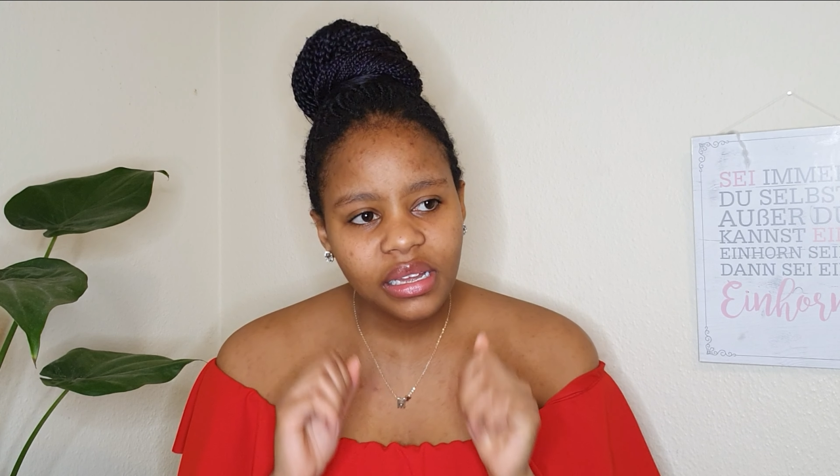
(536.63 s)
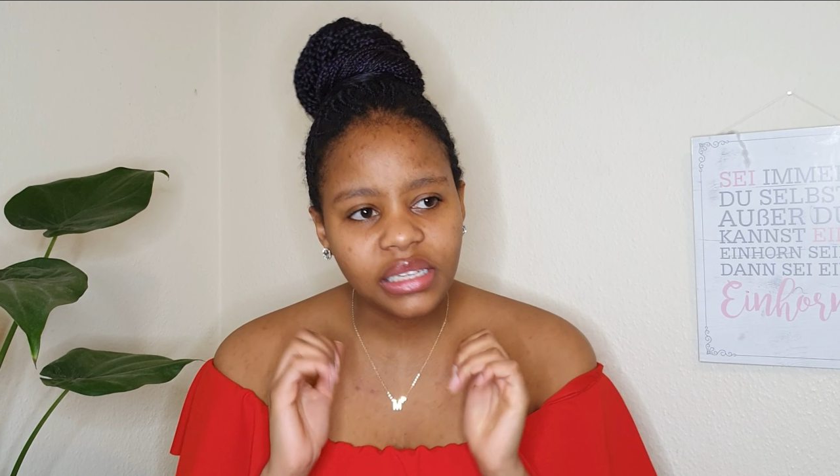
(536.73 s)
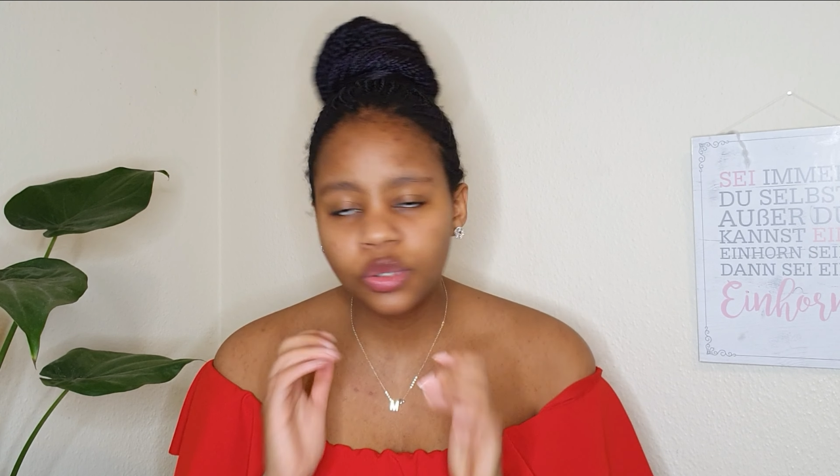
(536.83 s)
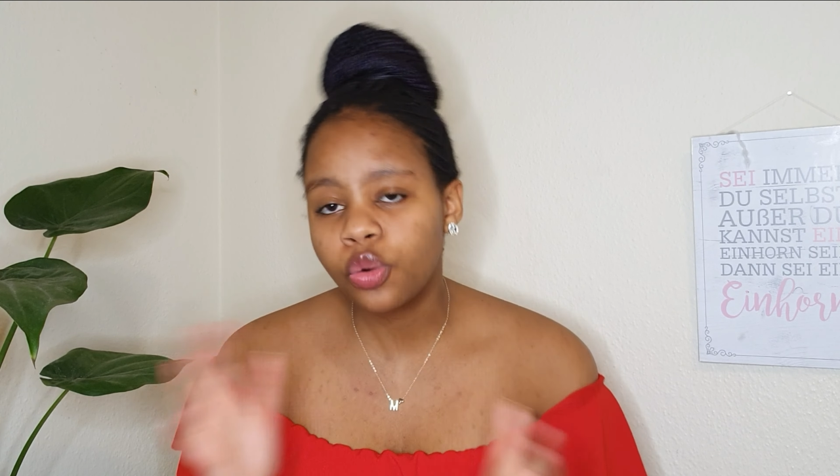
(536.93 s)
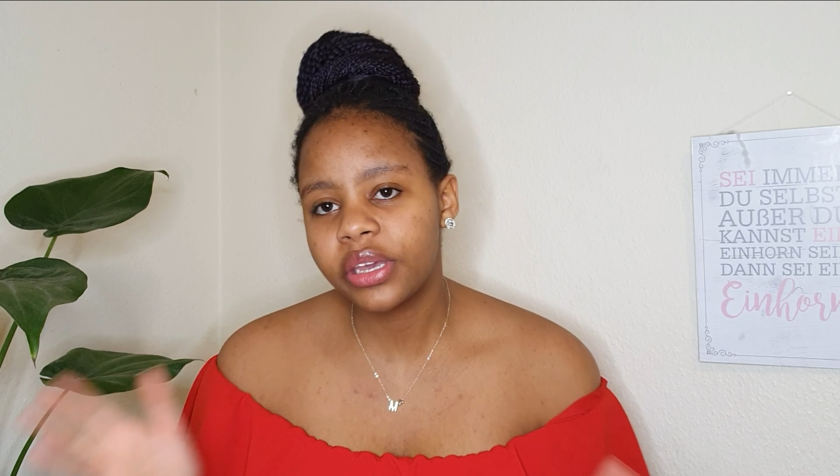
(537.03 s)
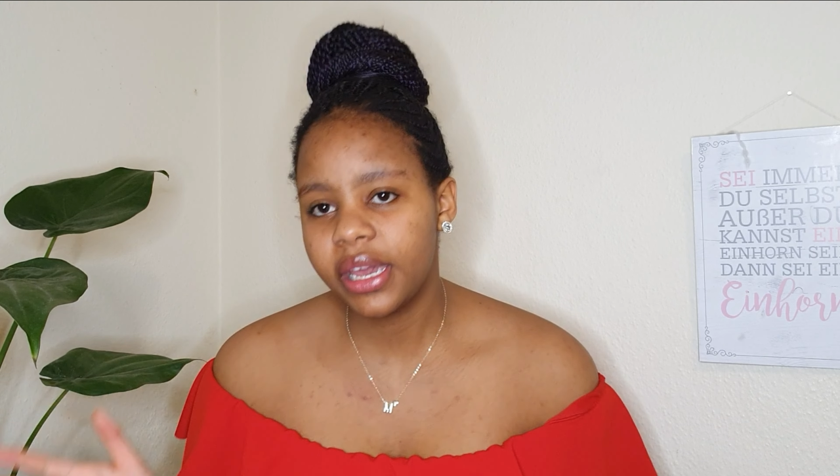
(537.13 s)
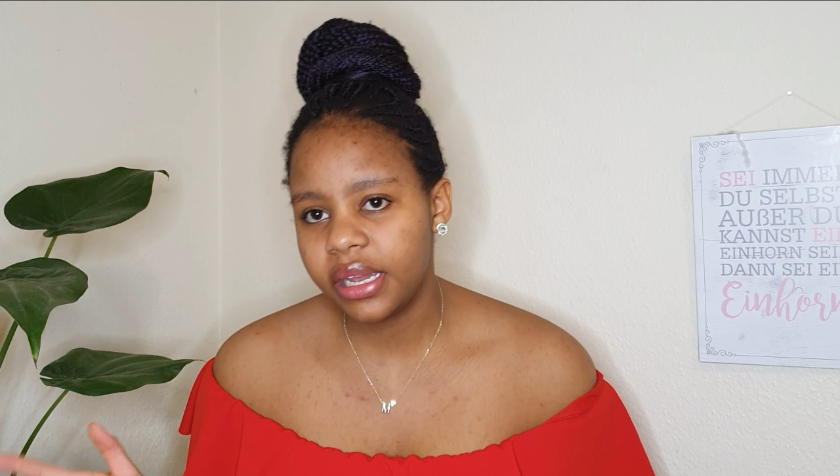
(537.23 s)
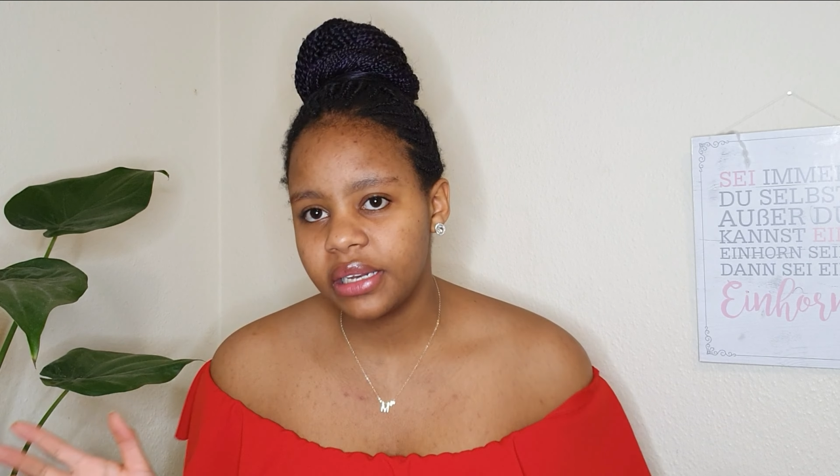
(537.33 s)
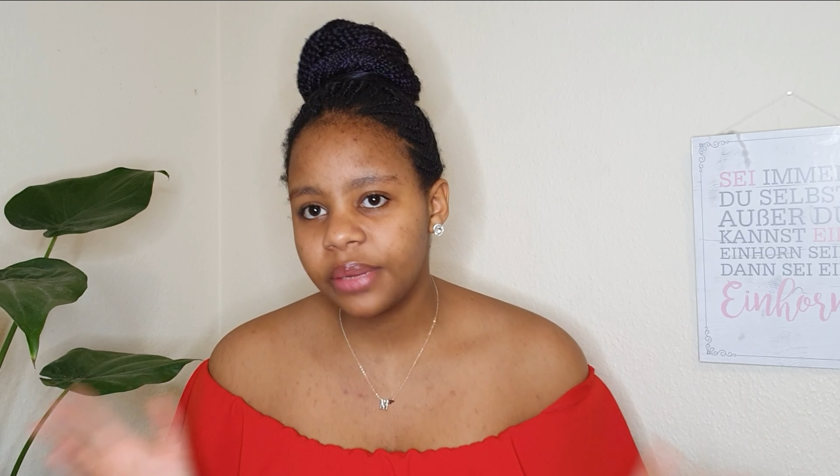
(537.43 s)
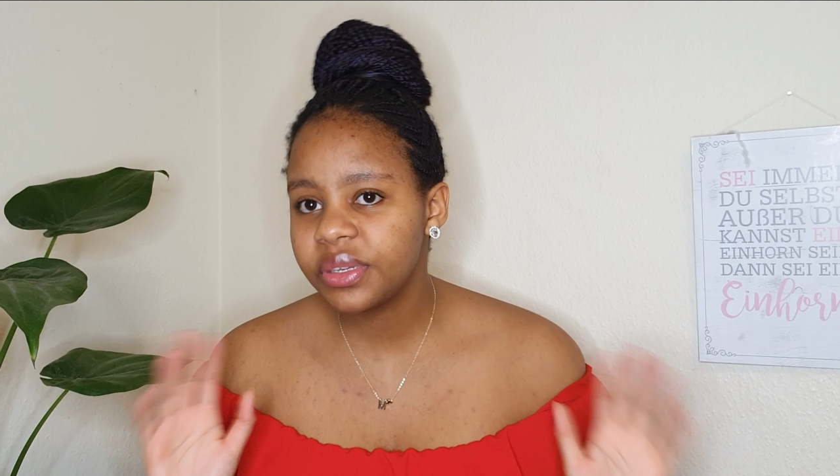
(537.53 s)
it's
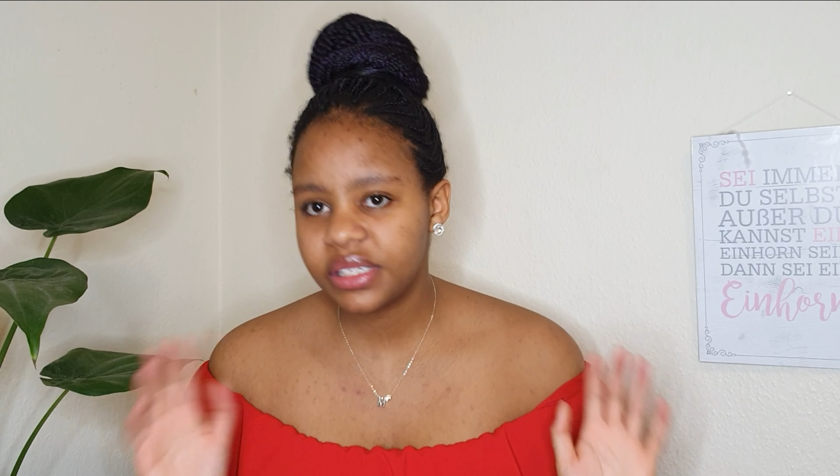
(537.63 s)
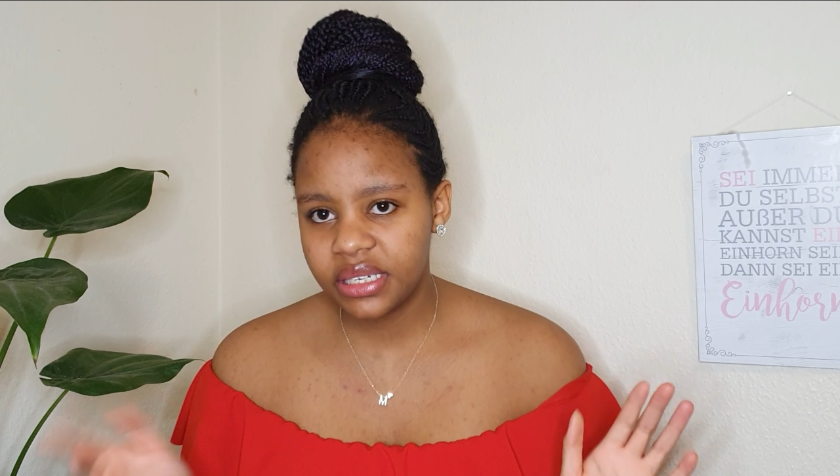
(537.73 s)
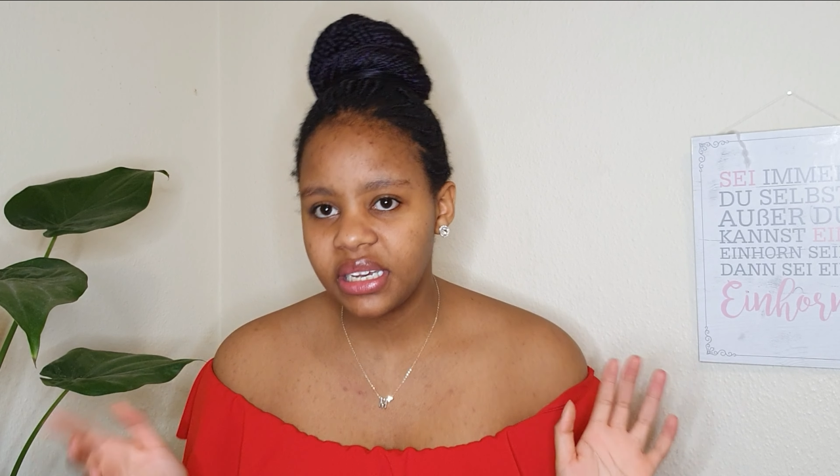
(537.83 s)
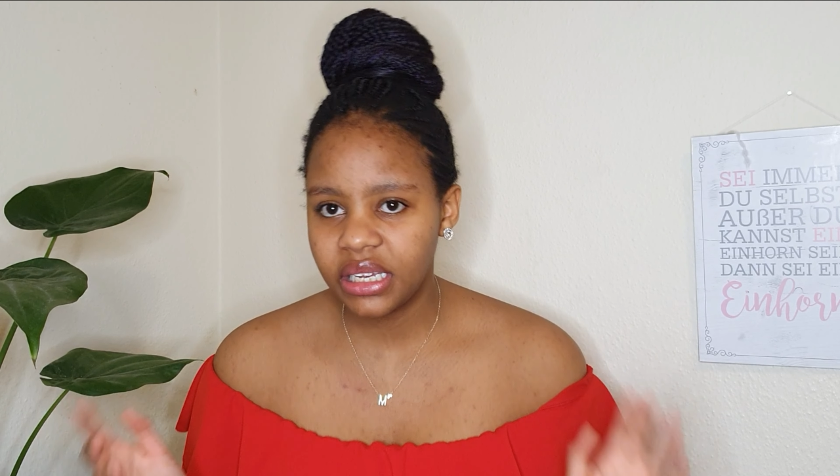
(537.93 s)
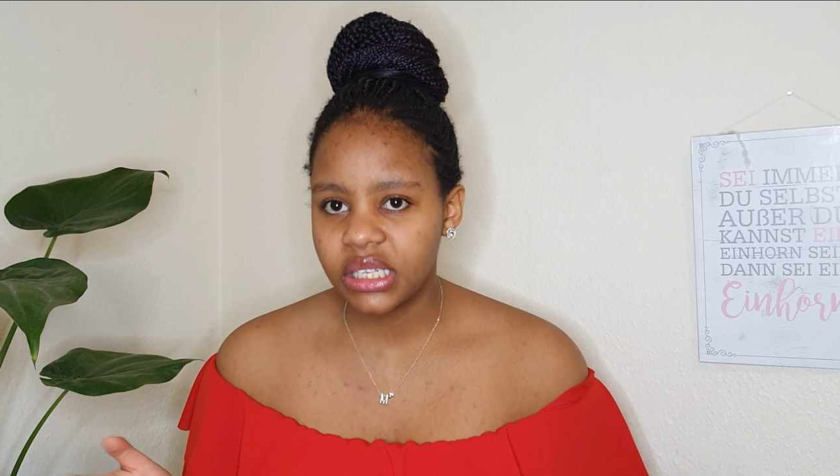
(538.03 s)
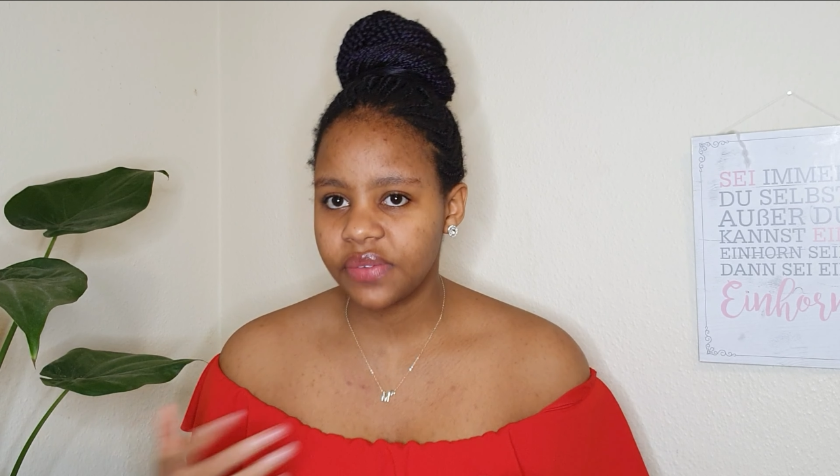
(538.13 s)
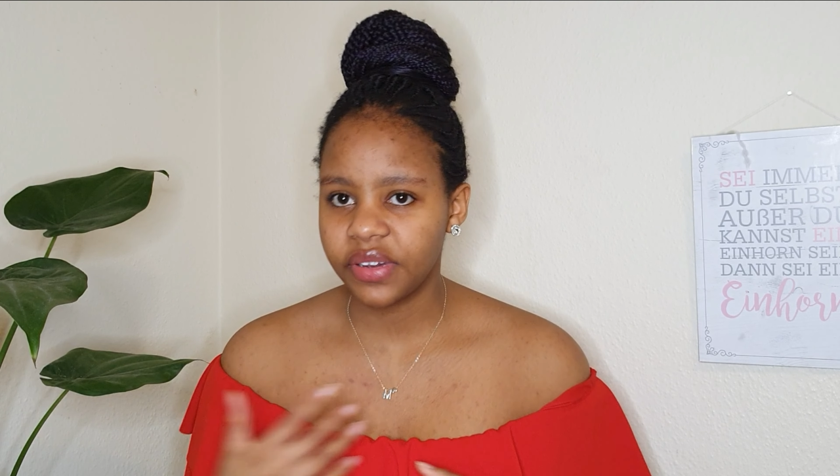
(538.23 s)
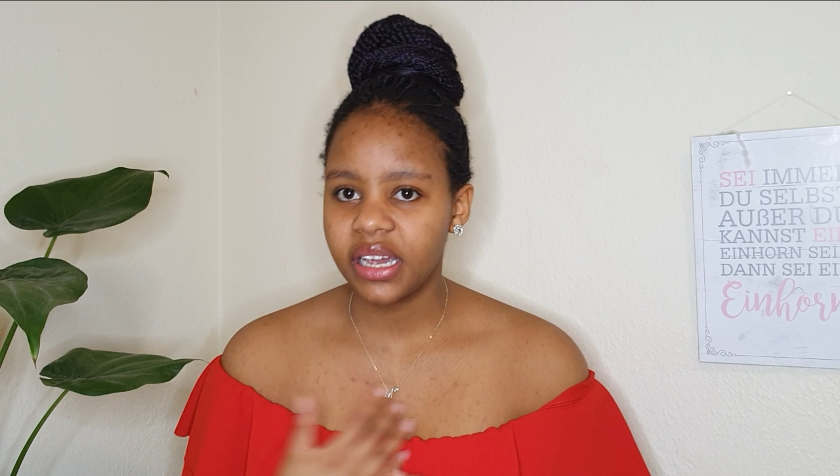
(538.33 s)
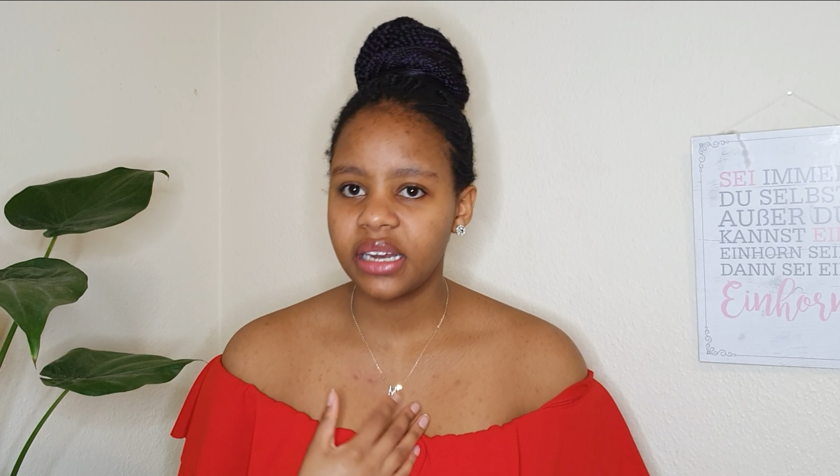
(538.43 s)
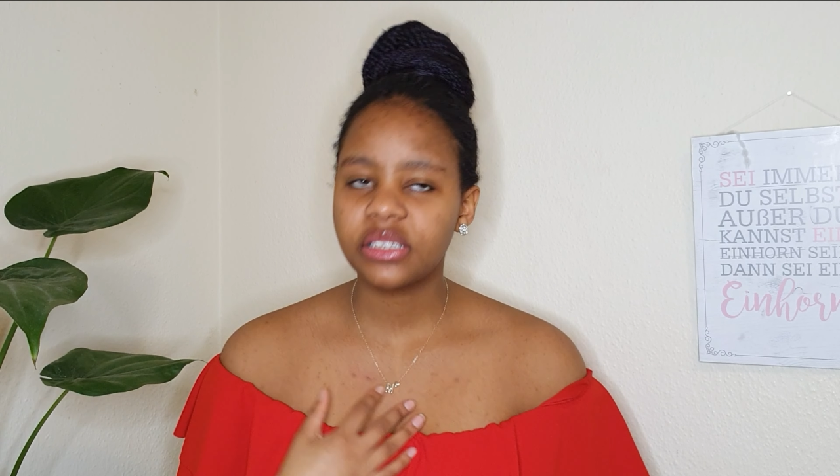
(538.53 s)
okay. Let me say it's fine.